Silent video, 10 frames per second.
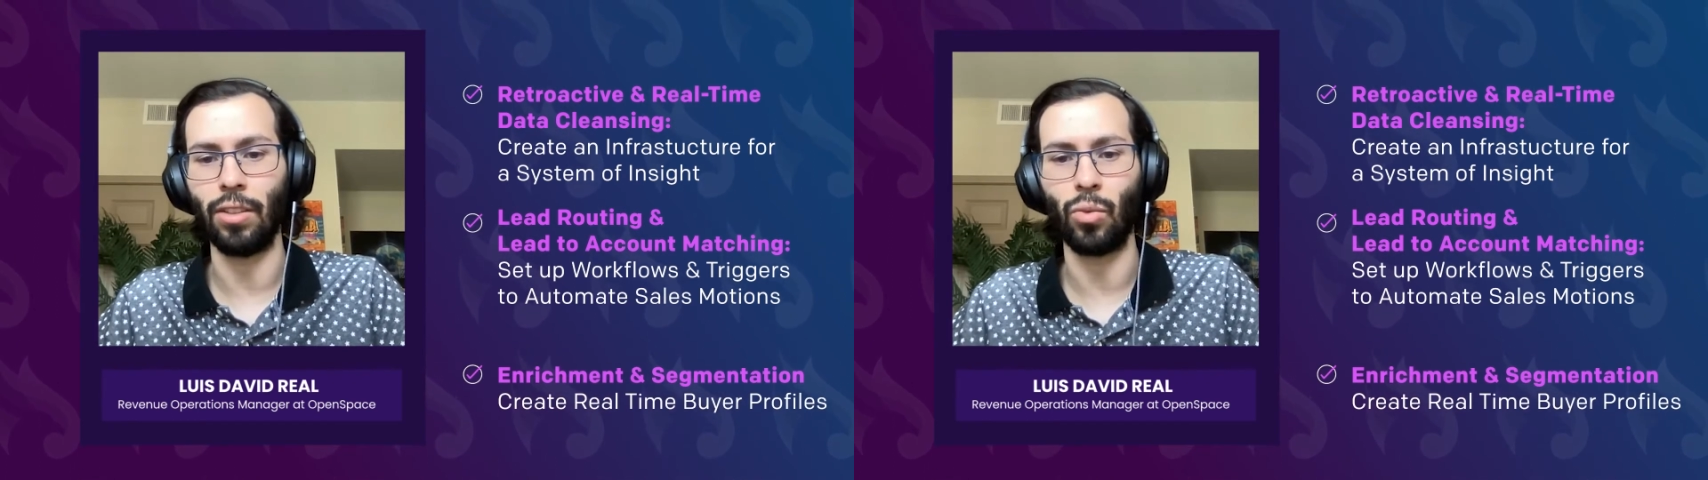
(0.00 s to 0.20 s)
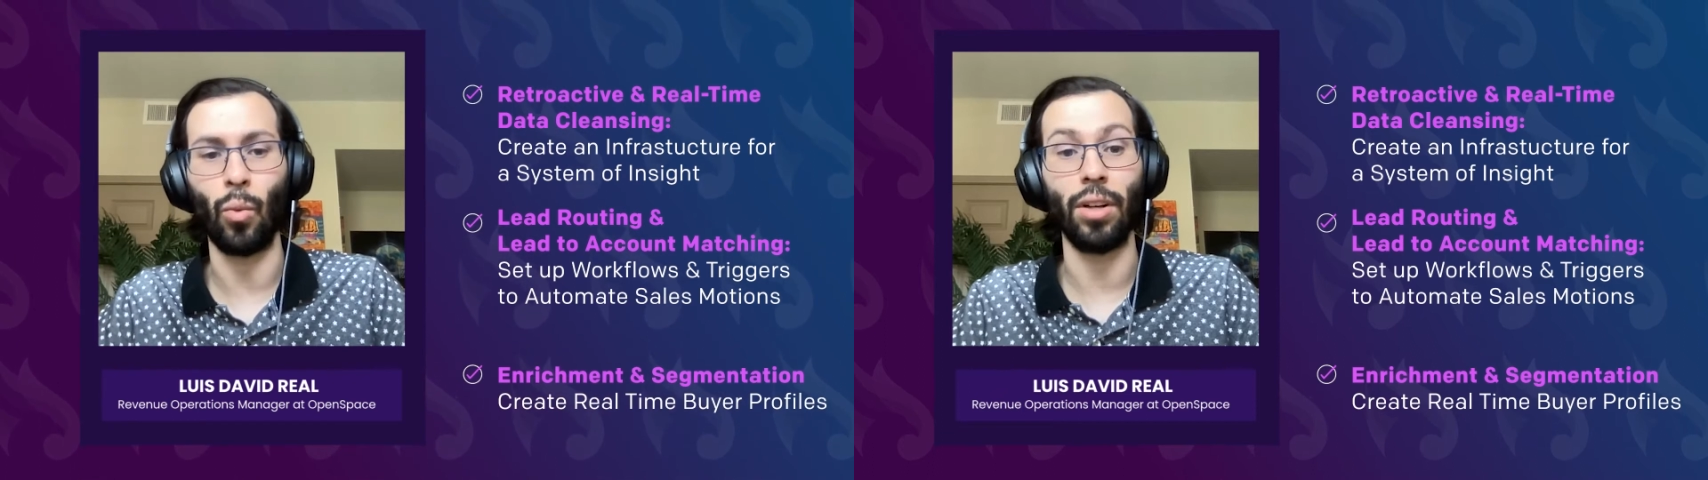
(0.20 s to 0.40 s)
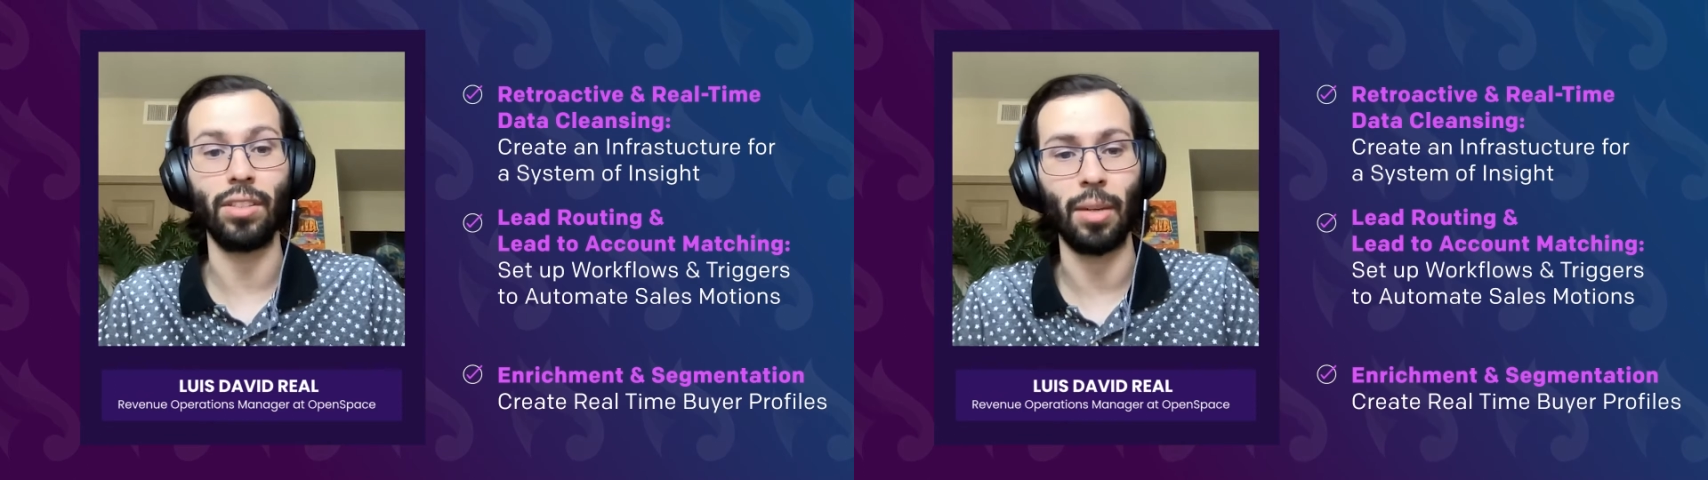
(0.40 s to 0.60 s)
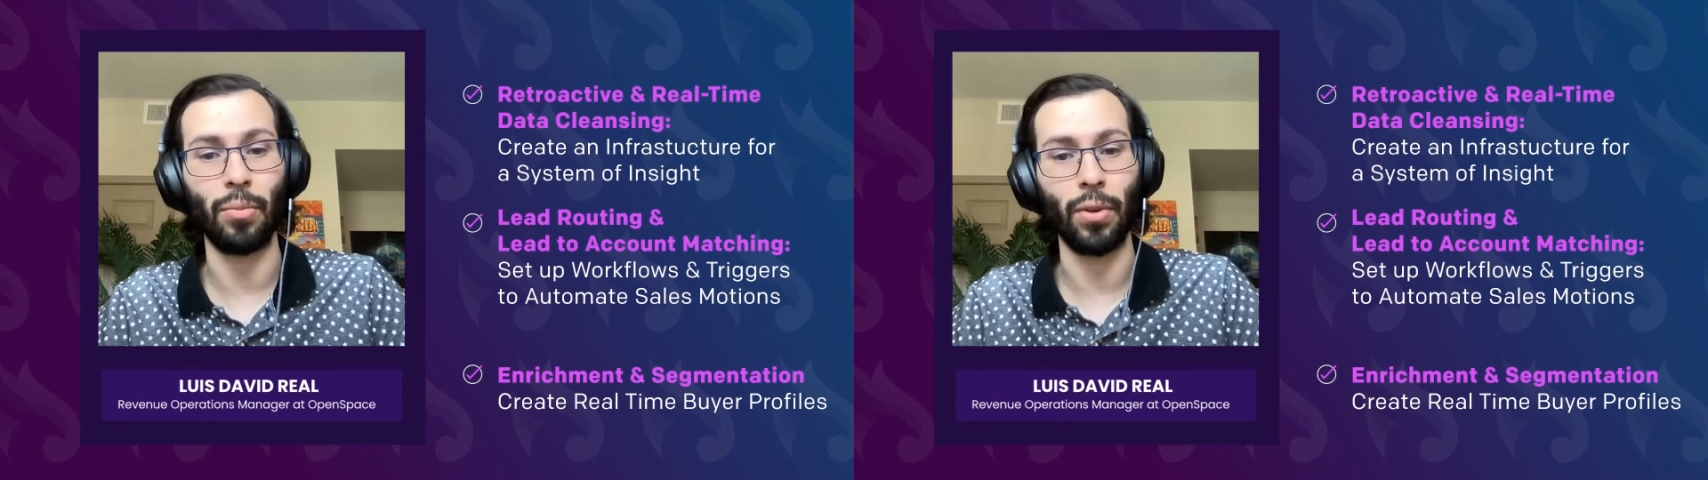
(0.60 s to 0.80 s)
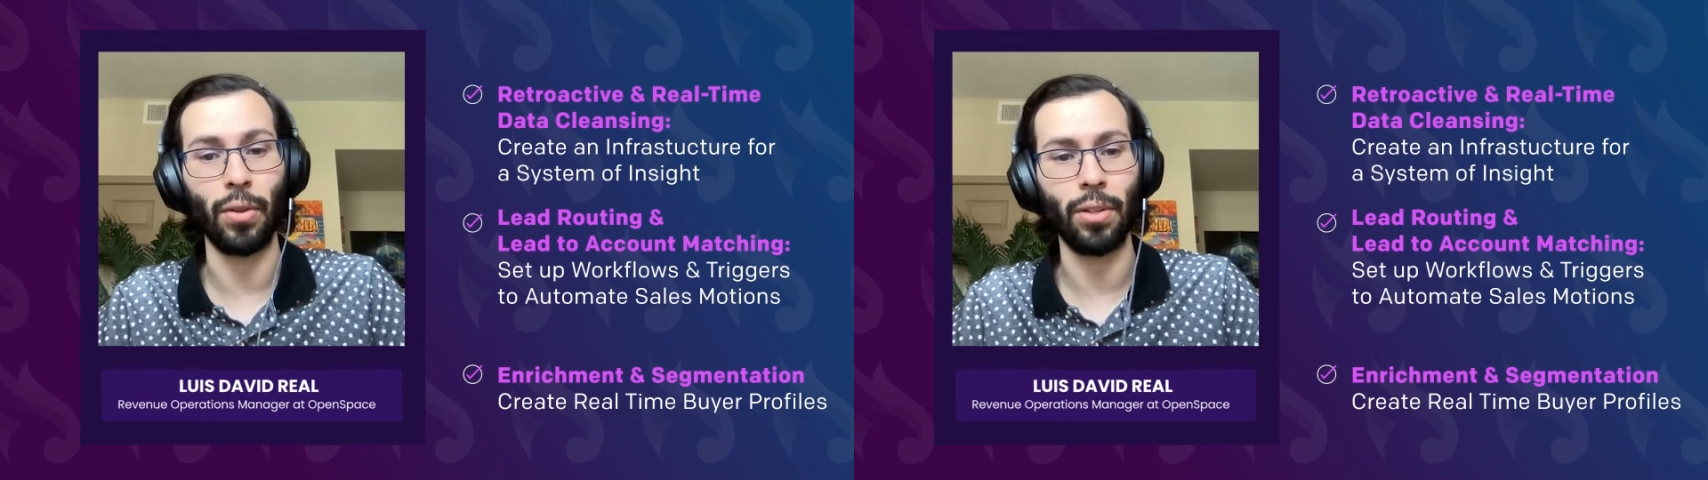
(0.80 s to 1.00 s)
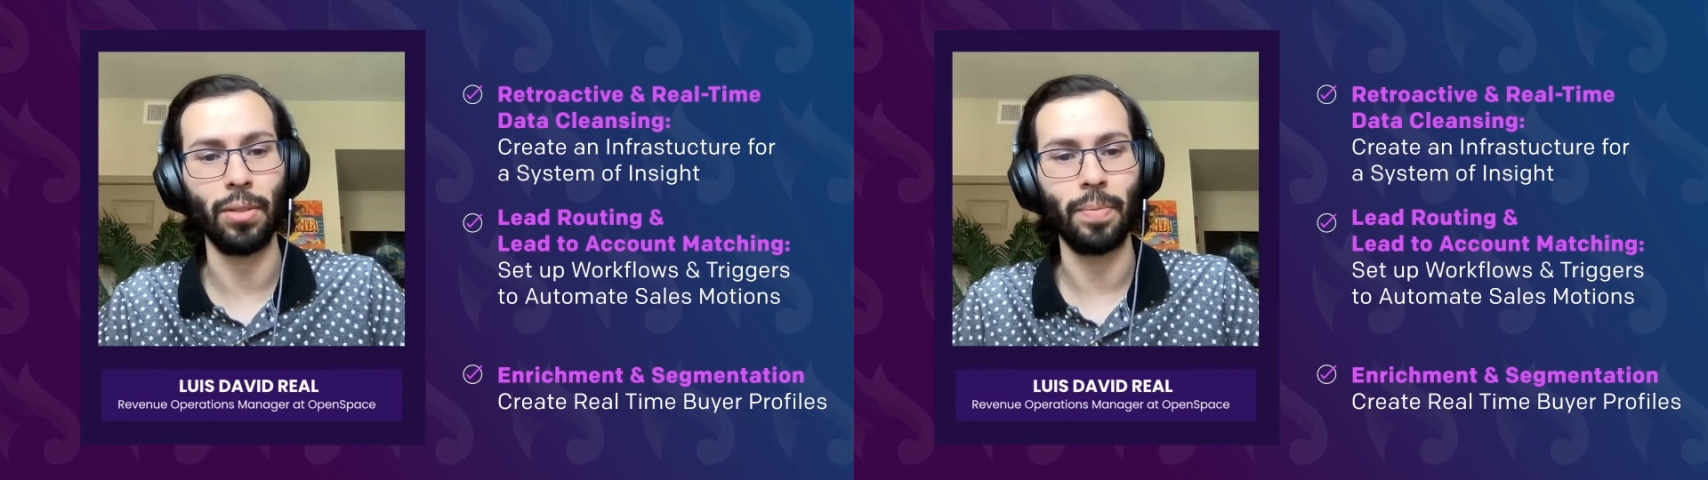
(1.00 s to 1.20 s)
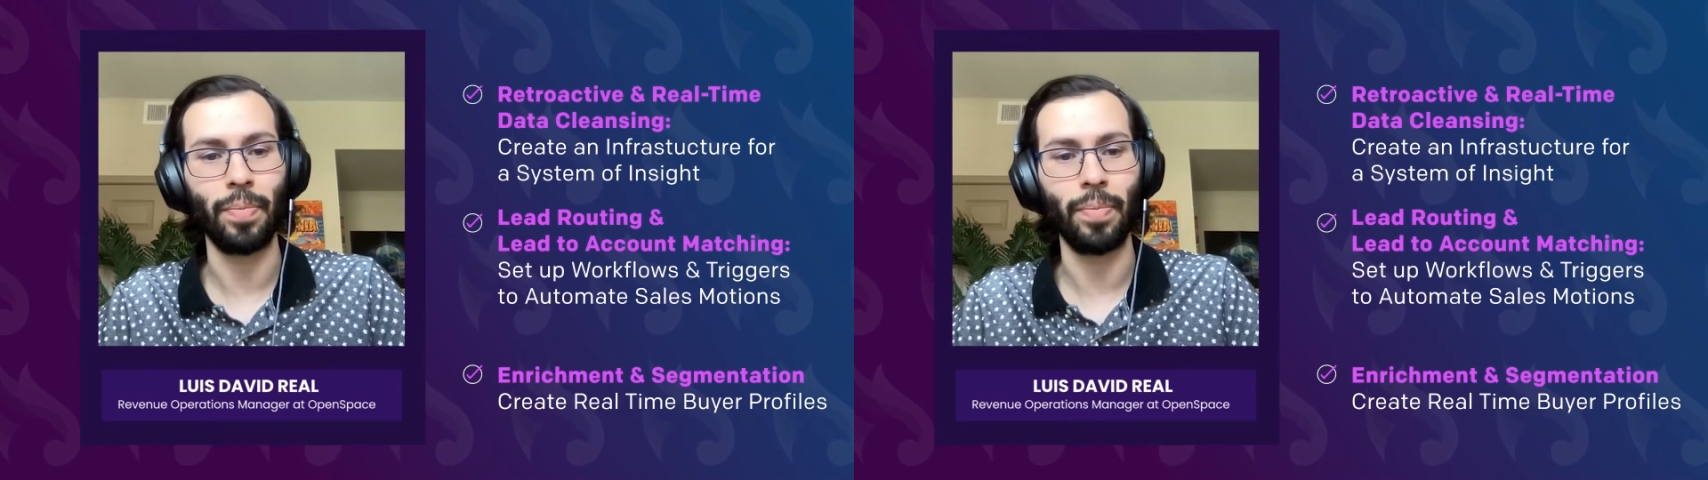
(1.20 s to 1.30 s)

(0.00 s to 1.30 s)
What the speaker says: us one step further